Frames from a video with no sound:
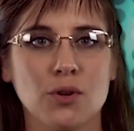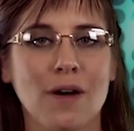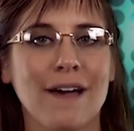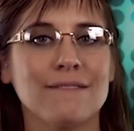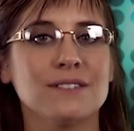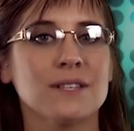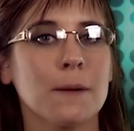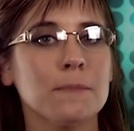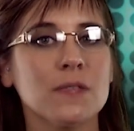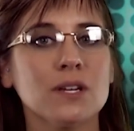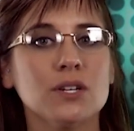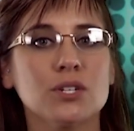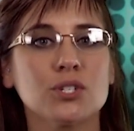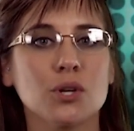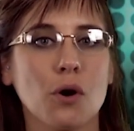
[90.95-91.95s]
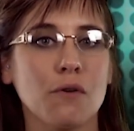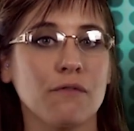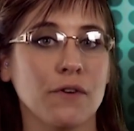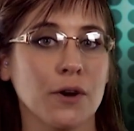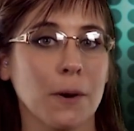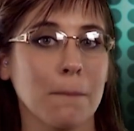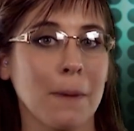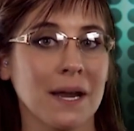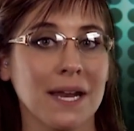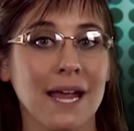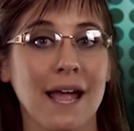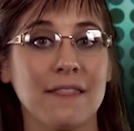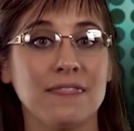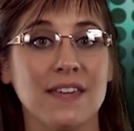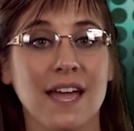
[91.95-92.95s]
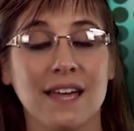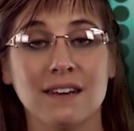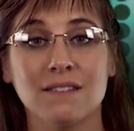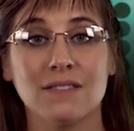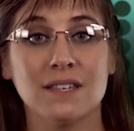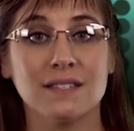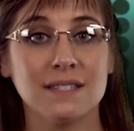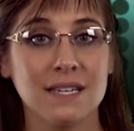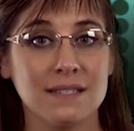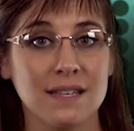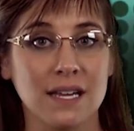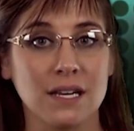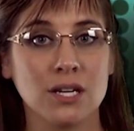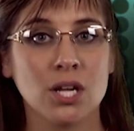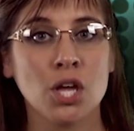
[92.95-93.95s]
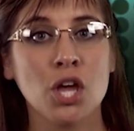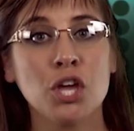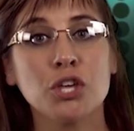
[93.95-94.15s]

you'll have something to show for your money at the end of the season.